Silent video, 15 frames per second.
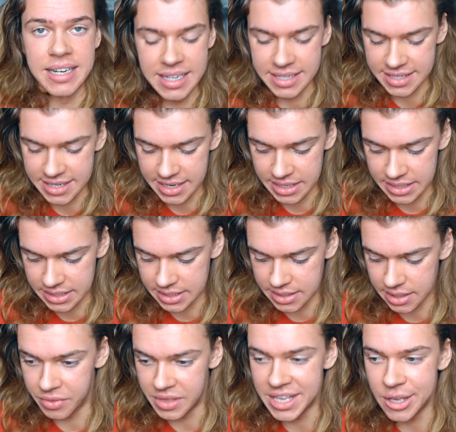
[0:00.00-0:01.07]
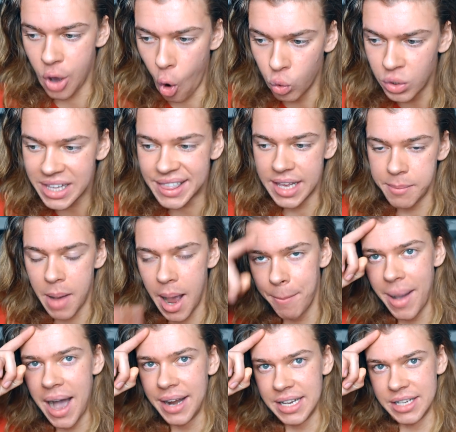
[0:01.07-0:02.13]
This is the only thing my
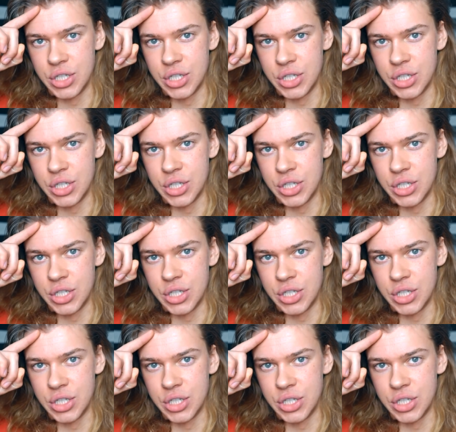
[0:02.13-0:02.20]
mind